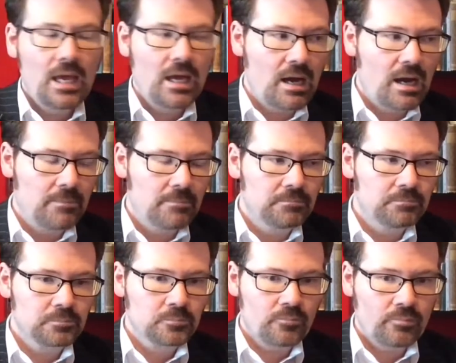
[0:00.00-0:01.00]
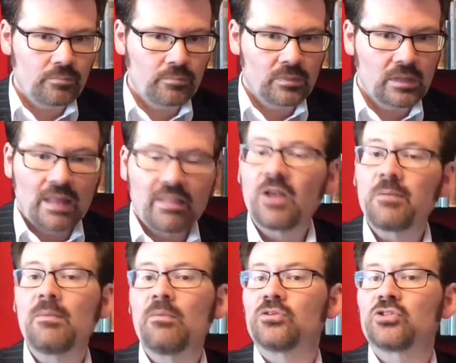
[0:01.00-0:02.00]
um, a lot of
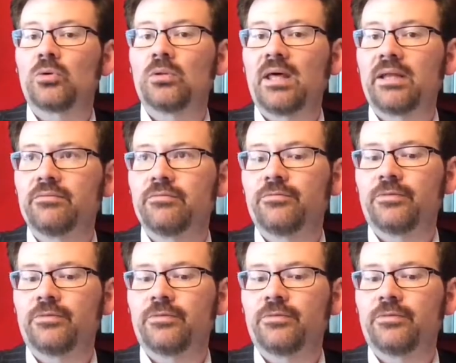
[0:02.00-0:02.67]
people show a lot of